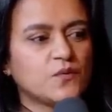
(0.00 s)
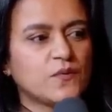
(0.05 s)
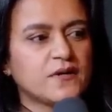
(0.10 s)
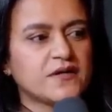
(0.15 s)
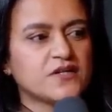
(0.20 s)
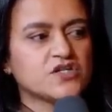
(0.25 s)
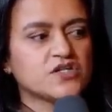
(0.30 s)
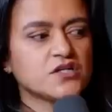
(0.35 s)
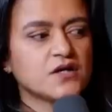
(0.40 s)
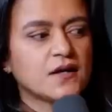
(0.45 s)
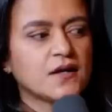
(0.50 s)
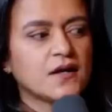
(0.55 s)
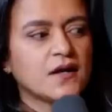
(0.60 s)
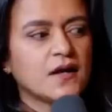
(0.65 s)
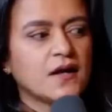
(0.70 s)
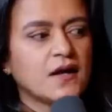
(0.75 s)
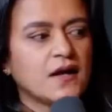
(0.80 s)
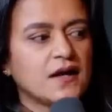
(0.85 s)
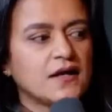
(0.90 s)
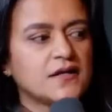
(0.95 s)
which
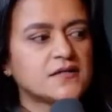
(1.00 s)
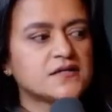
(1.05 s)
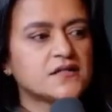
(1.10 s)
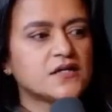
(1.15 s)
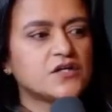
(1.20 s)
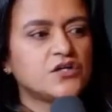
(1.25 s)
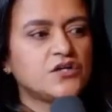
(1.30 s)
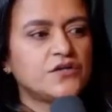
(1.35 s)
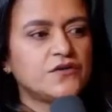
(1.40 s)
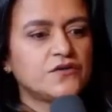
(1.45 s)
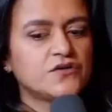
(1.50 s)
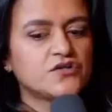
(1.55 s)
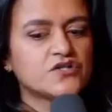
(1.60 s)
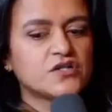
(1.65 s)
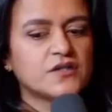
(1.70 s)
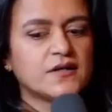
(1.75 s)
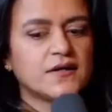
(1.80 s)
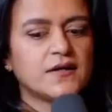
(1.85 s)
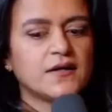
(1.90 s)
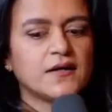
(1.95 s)
is that
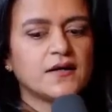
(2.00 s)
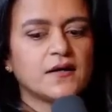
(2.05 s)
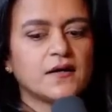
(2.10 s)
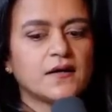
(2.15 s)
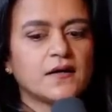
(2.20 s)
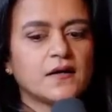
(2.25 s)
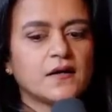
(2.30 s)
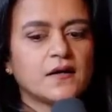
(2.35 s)
usually